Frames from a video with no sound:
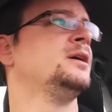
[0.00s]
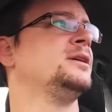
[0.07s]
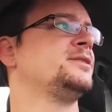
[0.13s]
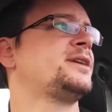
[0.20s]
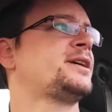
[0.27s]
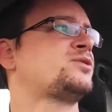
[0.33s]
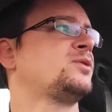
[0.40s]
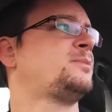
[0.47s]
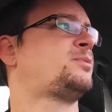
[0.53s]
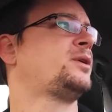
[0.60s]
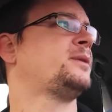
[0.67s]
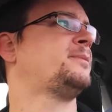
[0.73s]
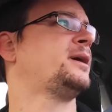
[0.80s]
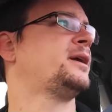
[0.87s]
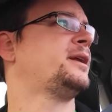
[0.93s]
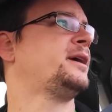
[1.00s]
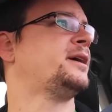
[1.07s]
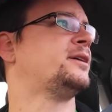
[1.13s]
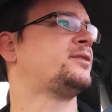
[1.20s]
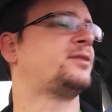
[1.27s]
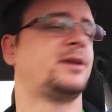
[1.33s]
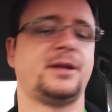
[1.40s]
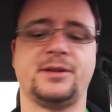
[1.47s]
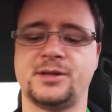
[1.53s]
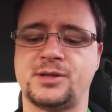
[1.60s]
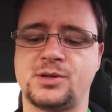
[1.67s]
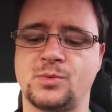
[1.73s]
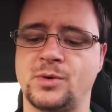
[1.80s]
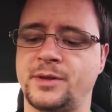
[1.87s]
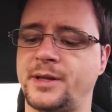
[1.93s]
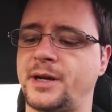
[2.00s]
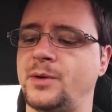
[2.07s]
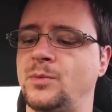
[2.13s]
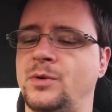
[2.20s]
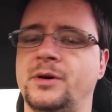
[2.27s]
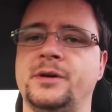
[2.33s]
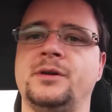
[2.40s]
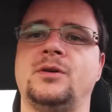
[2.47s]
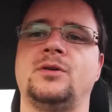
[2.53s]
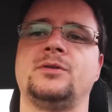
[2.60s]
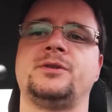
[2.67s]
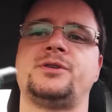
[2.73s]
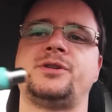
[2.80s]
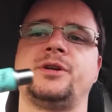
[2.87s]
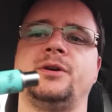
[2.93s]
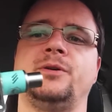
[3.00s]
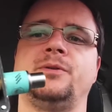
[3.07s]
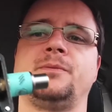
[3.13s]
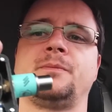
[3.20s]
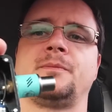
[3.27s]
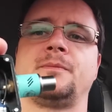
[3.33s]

It's actually pretty badass. This is one that I won on the show